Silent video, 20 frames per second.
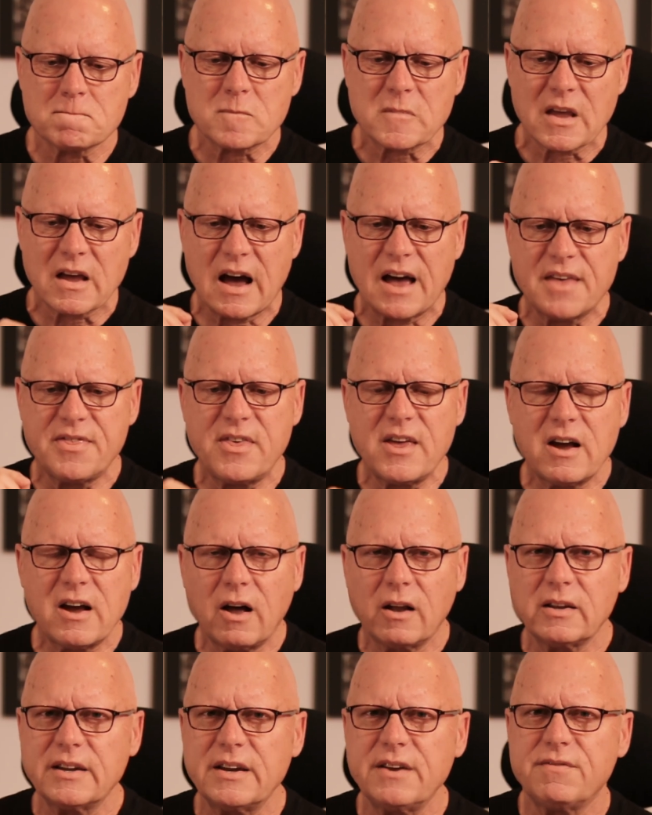I think
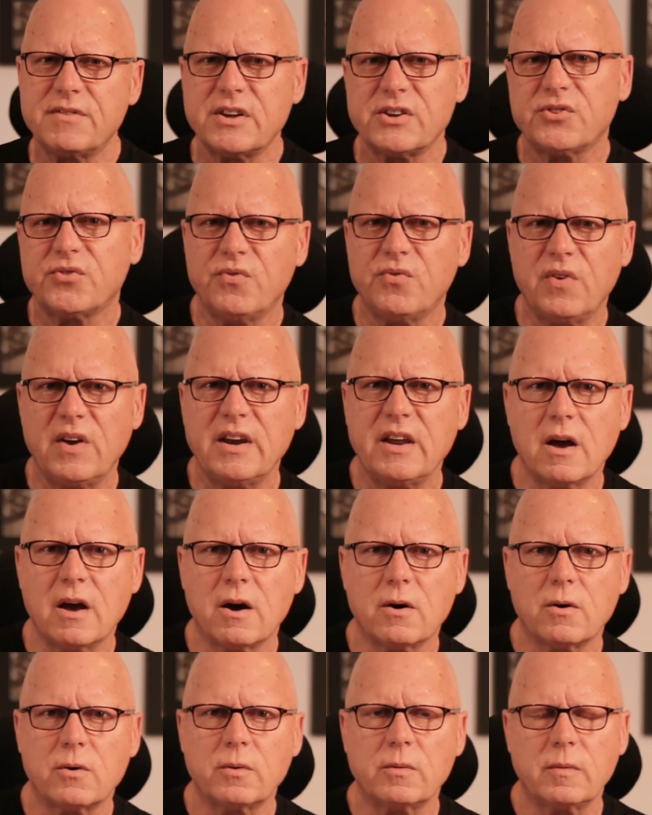I'll leave this
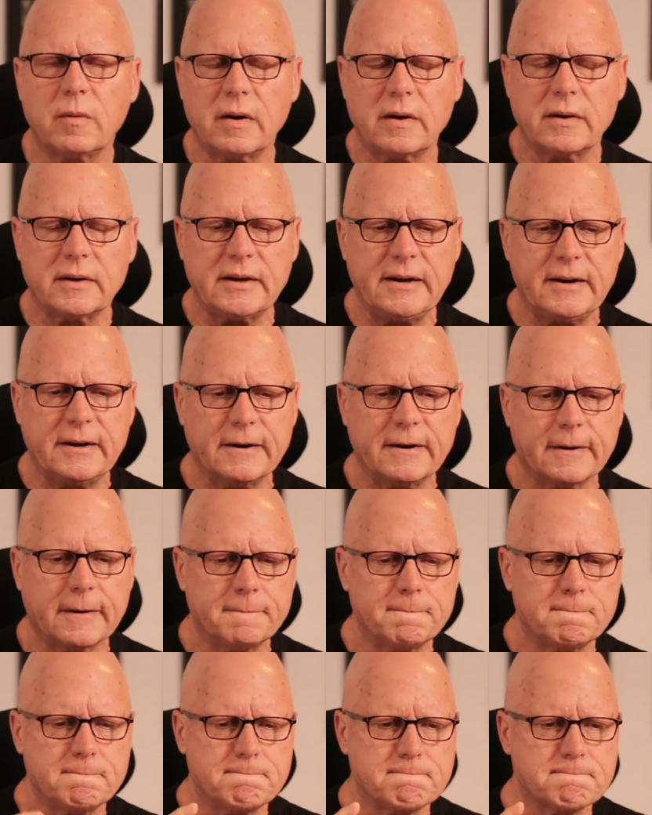video here
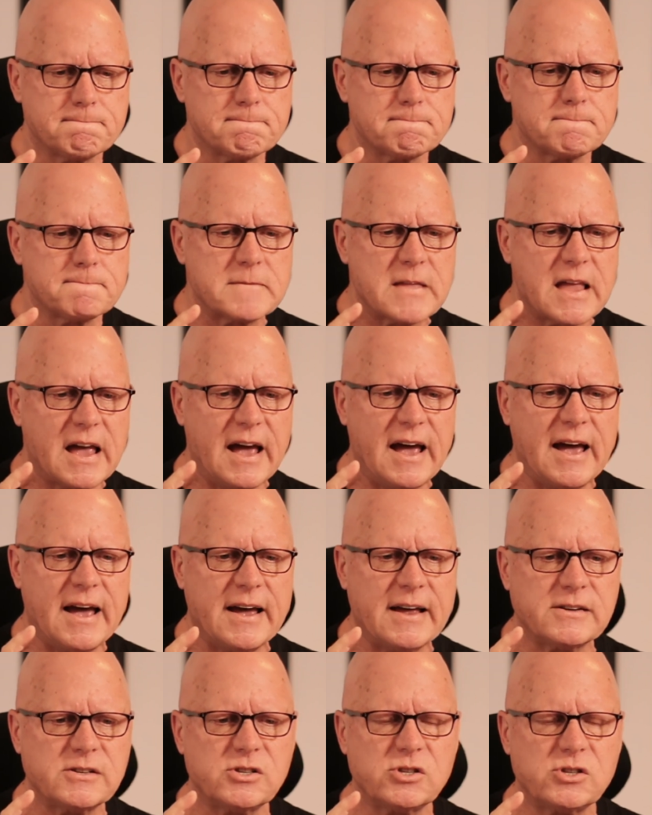and